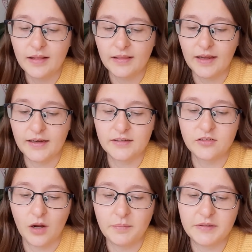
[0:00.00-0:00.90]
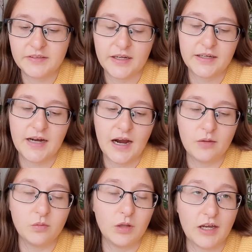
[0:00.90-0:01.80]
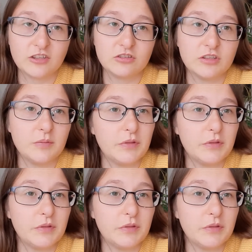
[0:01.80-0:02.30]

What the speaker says: like topics that I will actually